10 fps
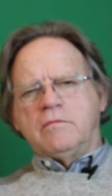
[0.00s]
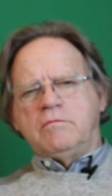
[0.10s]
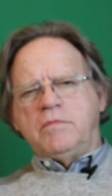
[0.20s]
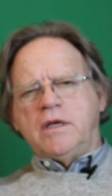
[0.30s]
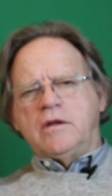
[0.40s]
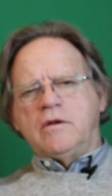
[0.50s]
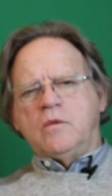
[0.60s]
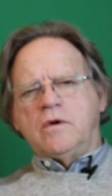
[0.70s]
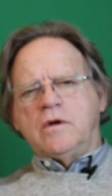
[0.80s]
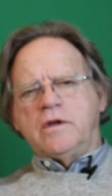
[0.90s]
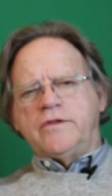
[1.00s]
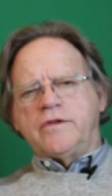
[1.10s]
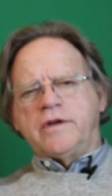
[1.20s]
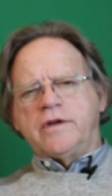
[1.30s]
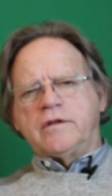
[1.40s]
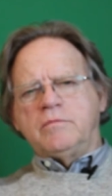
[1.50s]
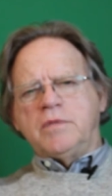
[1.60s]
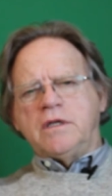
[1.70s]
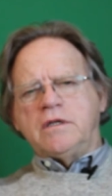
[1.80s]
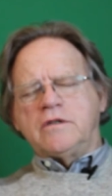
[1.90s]
be in the woods or at the
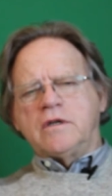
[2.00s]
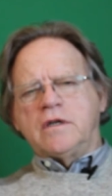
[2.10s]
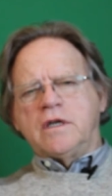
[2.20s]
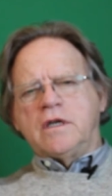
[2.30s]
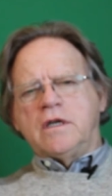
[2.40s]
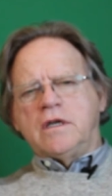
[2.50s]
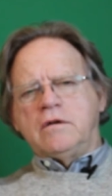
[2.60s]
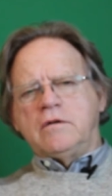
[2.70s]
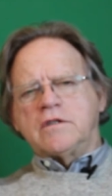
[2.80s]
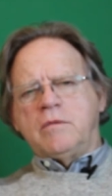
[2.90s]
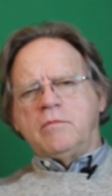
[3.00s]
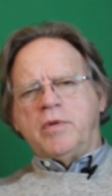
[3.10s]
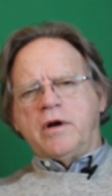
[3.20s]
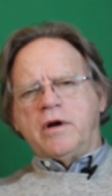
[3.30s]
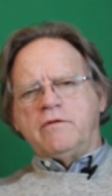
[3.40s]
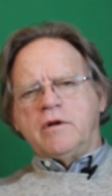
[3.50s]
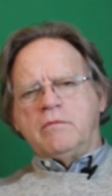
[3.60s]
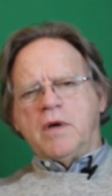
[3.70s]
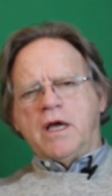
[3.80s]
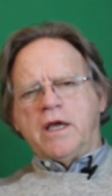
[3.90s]
beach, in some part of your
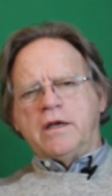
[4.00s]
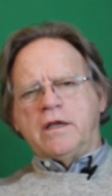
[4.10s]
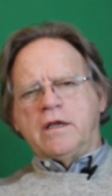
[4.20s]
mind,